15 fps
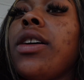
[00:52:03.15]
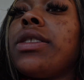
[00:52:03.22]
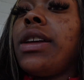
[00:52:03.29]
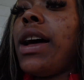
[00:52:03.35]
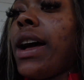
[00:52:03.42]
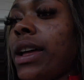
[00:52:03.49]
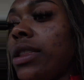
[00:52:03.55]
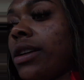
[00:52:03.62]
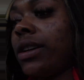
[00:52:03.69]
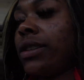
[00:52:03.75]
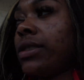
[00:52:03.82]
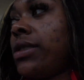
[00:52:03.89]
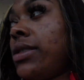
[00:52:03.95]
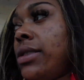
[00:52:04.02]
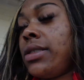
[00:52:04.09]
called the High
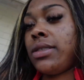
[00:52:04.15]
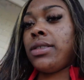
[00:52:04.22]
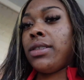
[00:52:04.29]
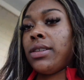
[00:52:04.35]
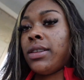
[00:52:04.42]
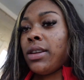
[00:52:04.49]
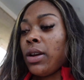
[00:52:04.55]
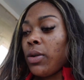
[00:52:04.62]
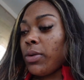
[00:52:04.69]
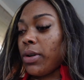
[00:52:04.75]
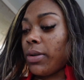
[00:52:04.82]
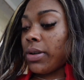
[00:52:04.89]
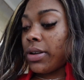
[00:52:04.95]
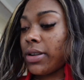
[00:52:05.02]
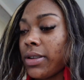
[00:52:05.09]
Lawn.
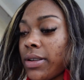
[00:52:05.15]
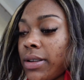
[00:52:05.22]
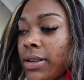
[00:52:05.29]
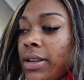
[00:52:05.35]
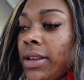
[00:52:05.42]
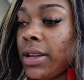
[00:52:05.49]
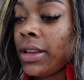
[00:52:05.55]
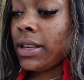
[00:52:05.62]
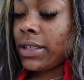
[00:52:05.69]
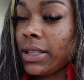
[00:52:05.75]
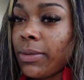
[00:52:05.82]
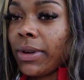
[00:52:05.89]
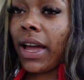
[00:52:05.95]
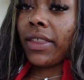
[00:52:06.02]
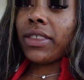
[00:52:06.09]
Woo!
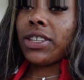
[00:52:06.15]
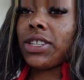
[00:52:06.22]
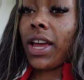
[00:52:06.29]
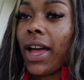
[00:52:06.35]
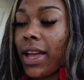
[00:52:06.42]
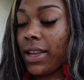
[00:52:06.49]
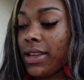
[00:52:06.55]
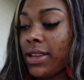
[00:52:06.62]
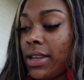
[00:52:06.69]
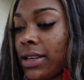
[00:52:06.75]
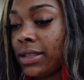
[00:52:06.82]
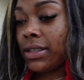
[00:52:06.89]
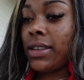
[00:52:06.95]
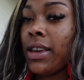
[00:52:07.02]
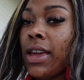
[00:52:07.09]
So we got the shot.
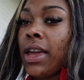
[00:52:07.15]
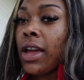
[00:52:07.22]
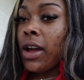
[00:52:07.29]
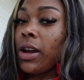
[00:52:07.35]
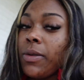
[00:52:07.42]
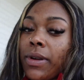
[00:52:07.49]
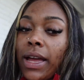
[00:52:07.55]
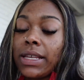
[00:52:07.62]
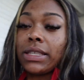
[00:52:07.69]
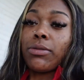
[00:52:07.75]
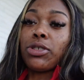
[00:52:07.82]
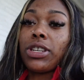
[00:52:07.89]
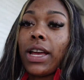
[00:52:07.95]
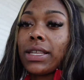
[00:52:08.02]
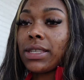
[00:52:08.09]
We got so
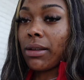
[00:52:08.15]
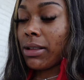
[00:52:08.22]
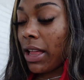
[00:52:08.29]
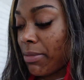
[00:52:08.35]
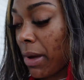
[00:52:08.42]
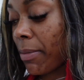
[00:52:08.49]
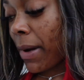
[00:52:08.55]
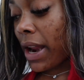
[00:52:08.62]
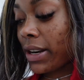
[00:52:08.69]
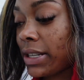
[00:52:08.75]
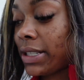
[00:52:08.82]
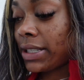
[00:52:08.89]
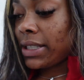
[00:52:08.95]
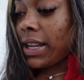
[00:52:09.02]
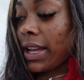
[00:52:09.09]
shot, so glad my battery
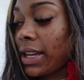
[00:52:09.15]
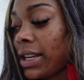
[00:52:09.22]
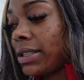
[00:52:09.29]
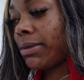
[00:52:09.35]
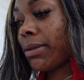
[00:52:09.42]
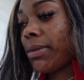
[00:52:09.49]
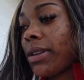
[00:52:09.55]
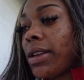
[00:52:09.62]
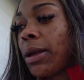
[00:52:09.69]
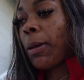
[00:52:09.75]
didn't die because baby,